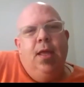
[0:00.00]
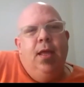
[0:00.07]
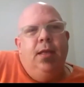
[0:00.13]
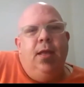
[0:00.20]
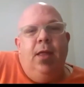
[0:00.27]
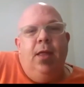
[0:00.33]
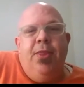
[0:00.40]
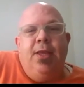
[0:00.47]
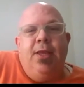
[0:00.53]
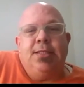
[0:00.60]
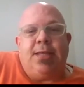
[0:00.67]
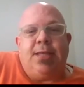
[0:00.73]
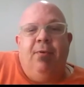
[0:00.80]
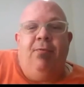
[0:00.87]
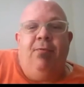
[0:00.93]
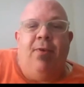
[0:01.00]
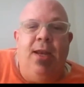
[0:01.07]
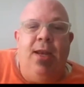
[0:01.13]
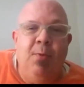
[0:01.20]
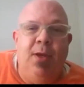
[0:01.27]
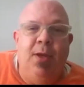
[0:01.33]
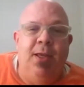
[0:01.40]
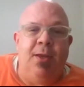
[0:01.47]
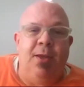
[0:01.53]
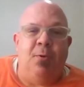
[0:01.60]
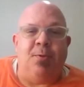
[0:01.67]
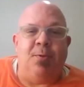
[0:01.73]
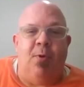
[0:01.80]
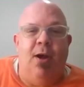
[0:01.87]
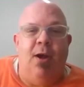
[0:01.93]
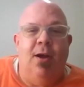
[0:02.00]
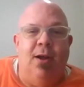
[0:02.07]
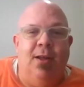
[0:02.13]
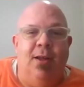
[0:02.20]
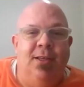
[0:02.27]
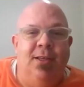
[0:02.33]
Nothing is ever funny when it goes wrong.